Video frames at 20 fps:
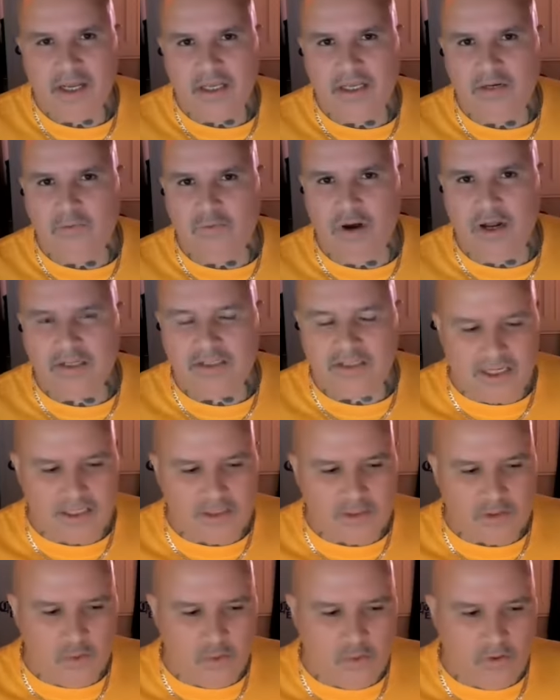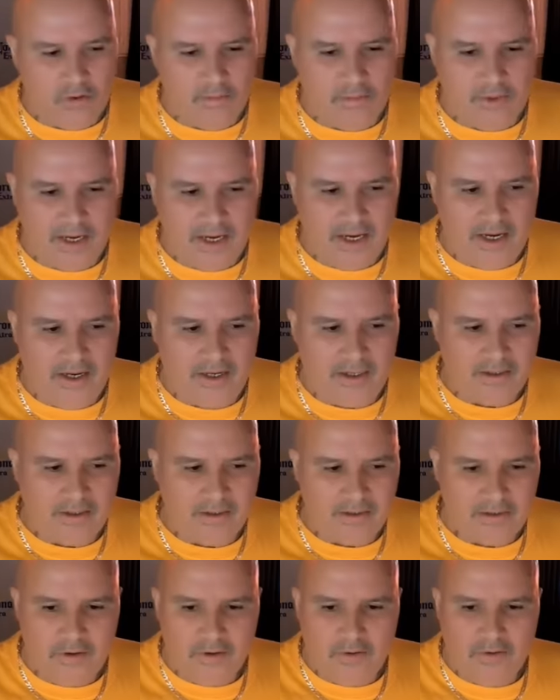He runs into him
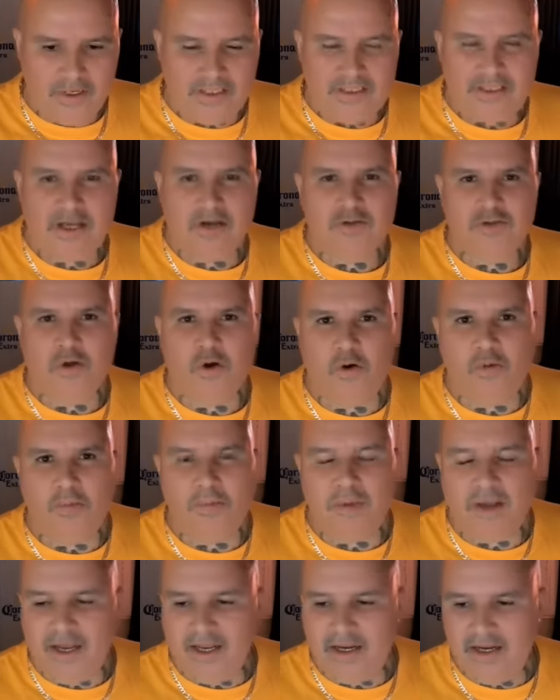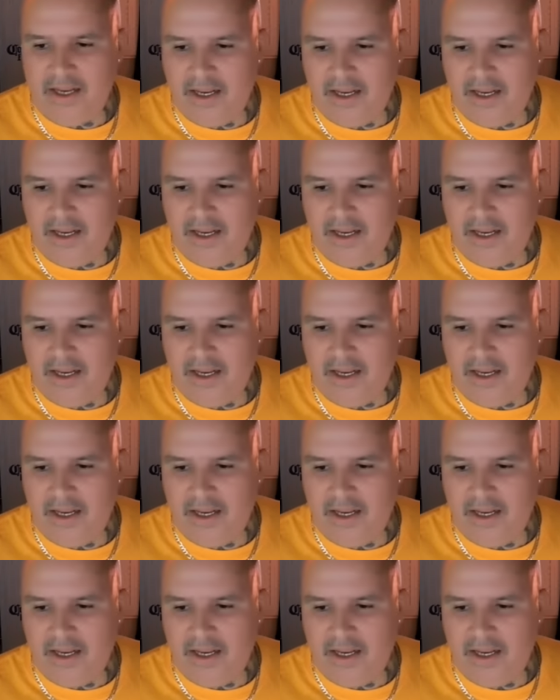and, you know, he tells the old man,